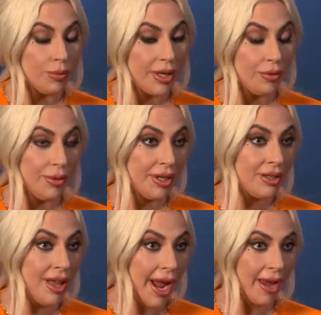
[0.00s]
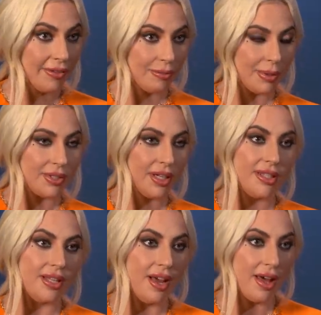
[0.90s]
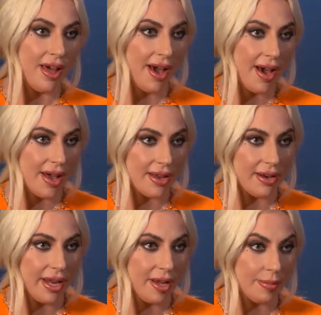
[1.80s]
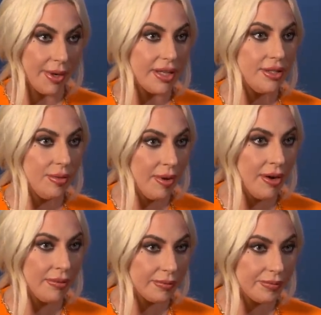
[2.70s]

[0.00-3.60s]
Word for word: In real life, Patrizia had a brain tumor,